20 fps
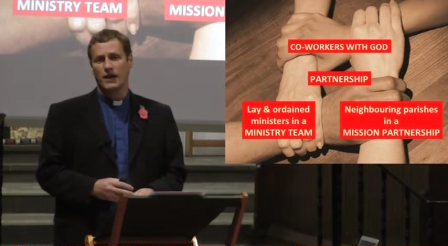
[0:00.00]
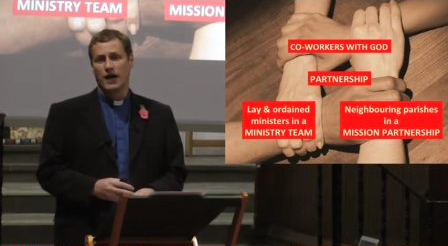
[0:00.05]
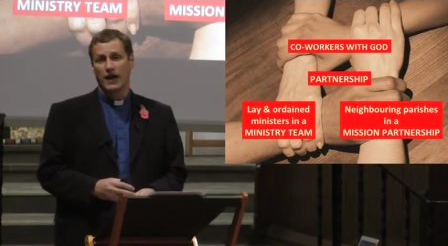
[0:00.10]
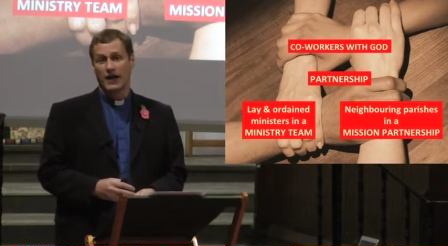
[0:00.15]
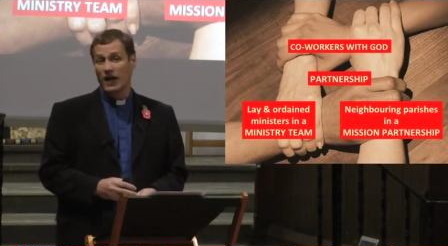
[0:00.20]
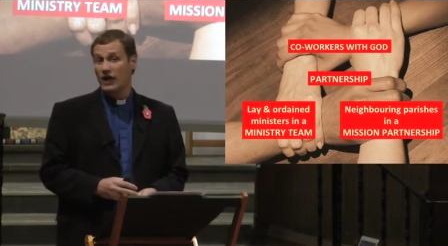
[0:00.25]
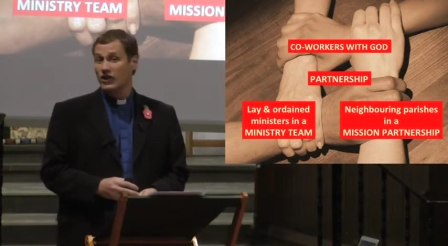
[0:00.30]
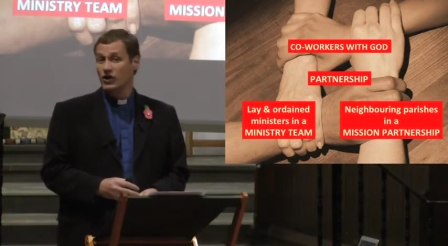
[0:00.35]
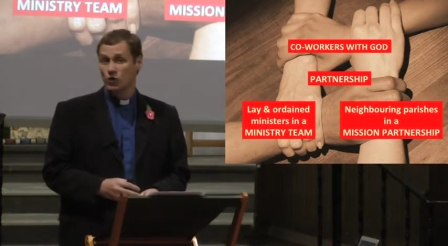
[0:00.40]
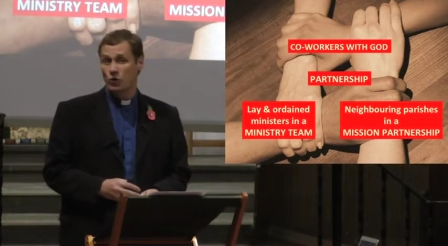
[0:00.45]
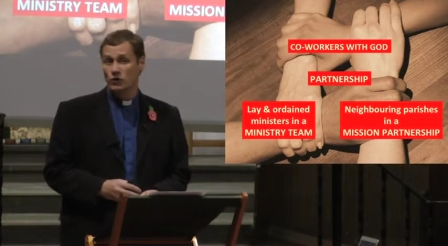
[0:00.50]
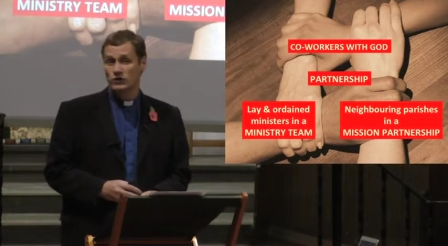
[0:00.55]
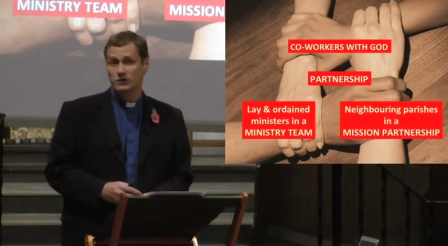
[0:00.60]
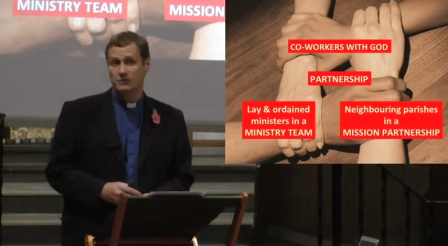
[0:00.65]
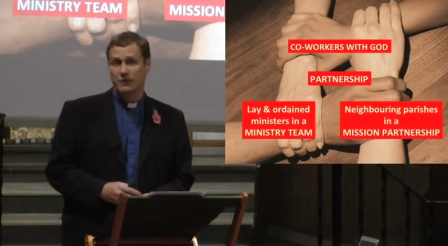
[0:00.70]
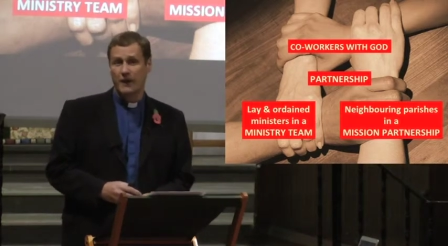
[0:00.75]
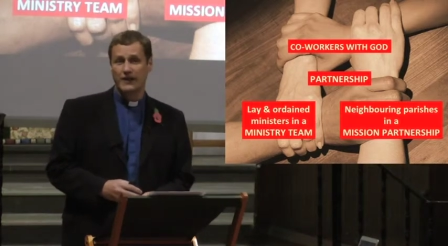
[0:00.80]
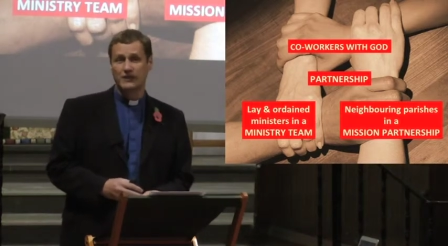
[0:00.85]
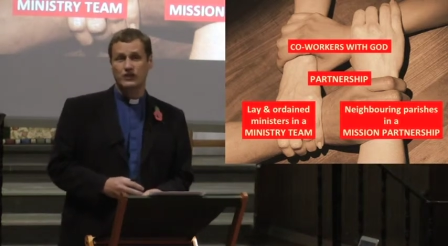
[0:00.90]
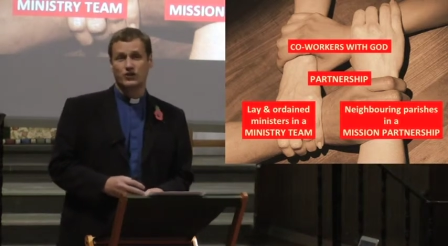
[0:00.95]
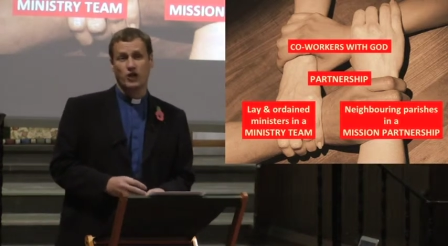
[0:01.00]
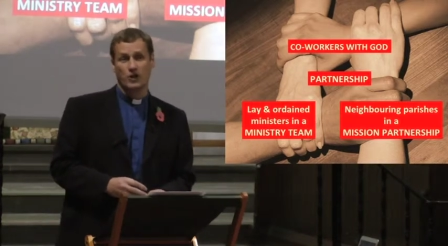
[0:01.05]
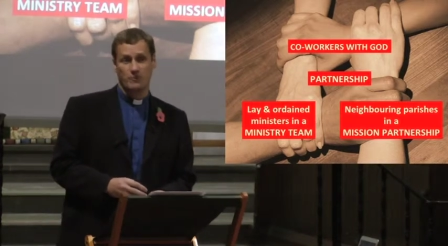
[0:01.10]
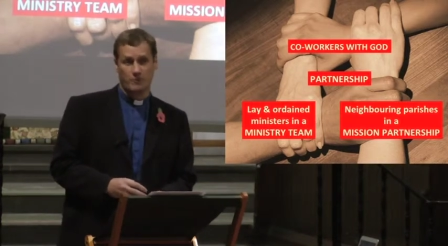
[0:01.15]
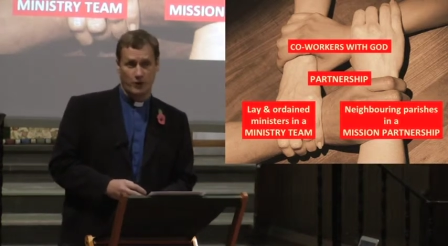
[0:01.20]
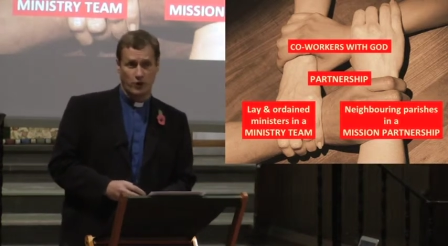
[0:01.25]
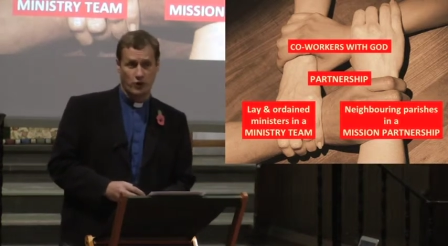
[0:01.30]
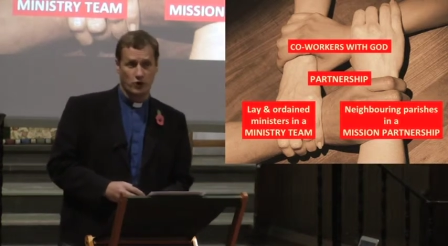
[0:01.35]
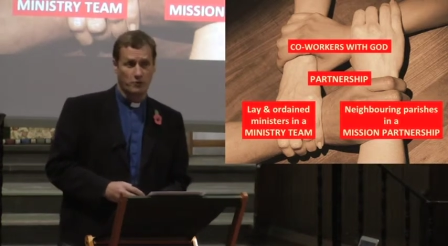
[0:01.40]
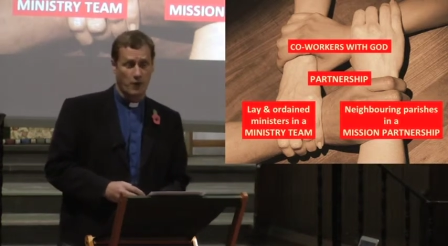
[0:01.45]
And I do want to pay
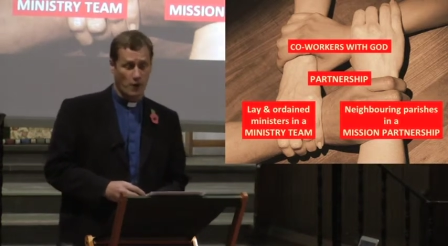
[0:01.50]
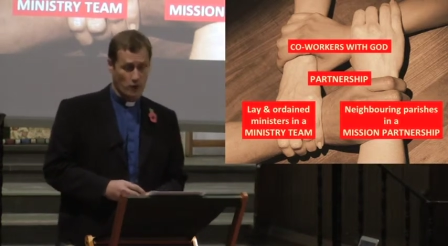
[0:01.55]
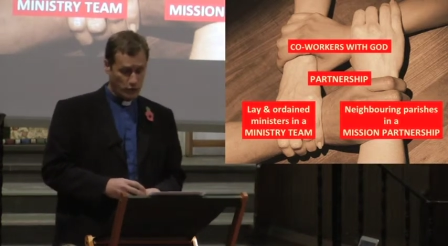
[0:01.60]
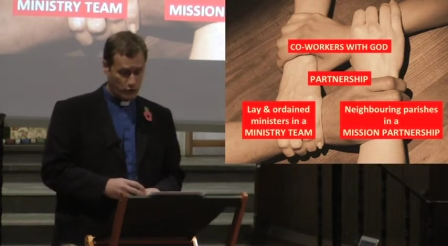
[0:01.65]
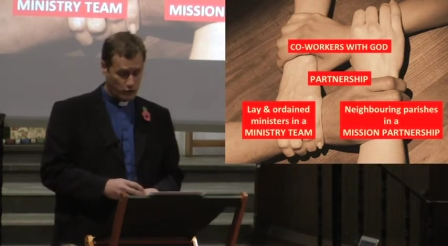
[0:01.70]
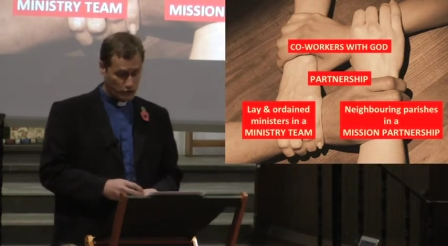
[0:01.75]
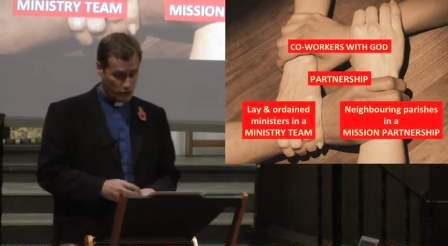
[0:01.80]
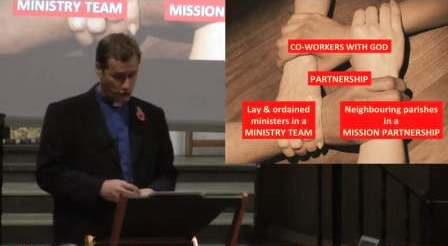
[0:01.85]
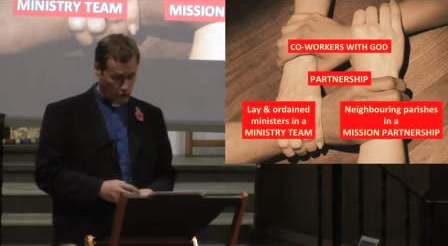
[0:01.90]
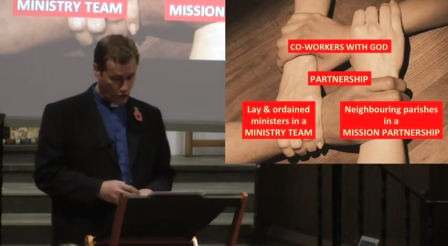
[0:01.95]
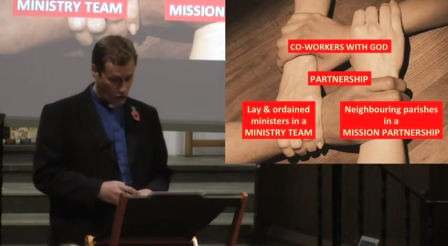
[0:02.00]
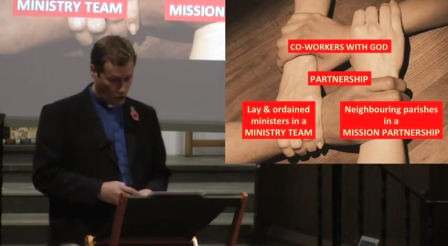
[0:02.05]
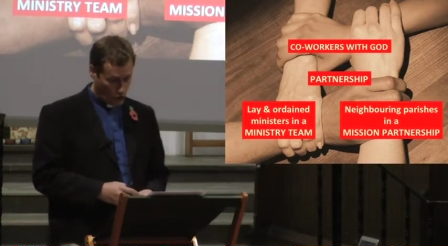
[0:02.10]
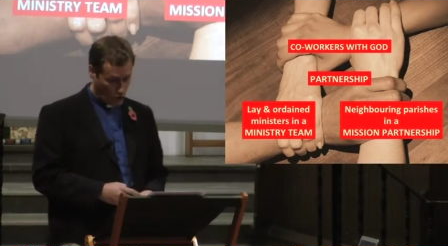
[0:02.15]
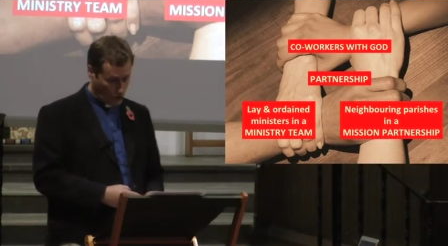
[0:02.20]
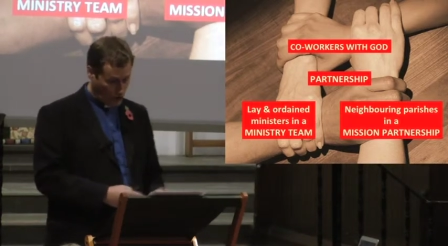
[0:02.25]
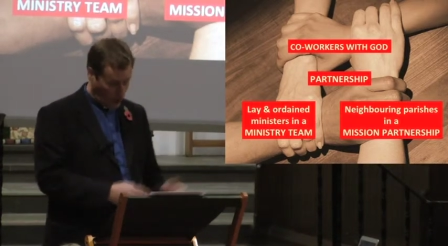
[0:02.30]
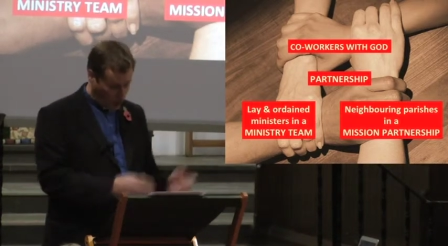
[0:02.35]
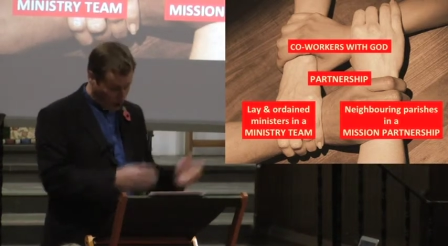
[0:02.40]
tribute both to your